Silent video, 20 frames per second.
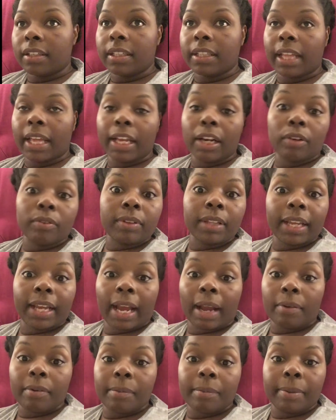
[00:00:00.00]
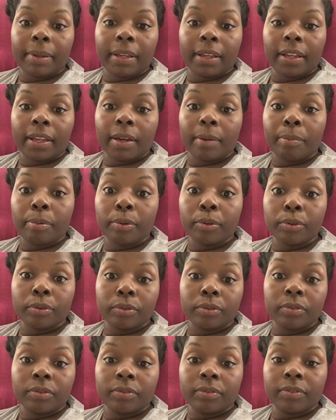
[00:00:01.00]
they don't think I would be
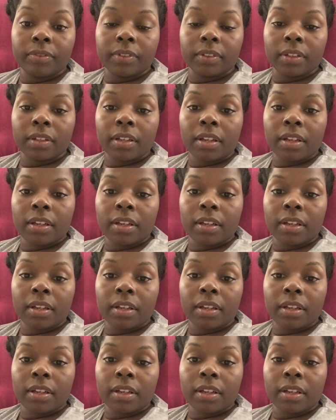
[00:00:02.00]
approved